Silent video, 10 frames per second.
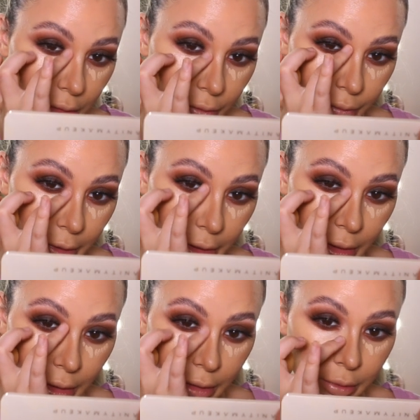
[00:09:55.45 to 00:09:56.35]
of my
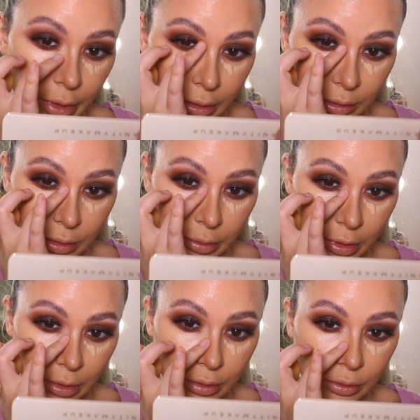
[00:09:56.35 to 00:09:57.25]
eye right next to my
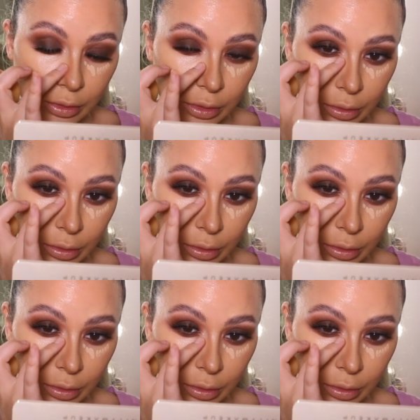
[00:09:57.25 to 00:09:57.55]
nose.